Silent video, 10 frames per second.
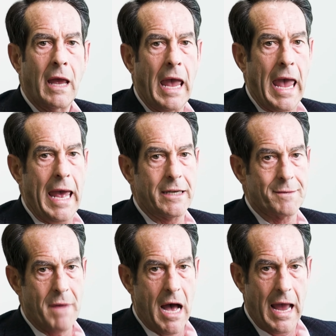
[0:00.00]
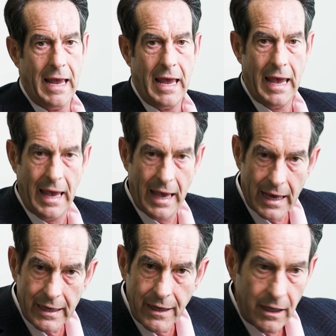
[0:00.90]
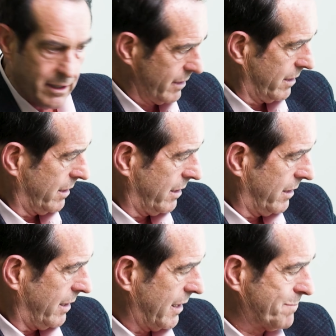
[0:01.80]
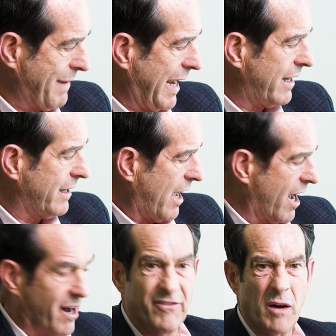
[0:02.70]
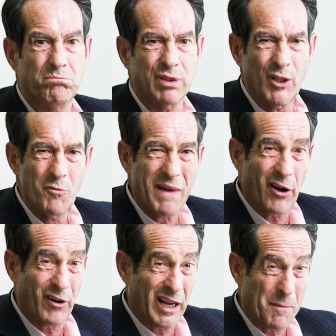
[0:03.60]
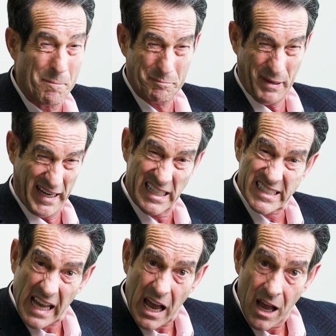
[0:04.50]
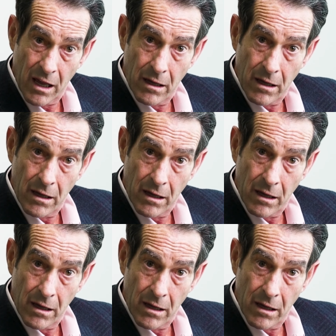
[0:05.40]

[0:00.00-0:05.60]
And my head is made of blueberry pizza?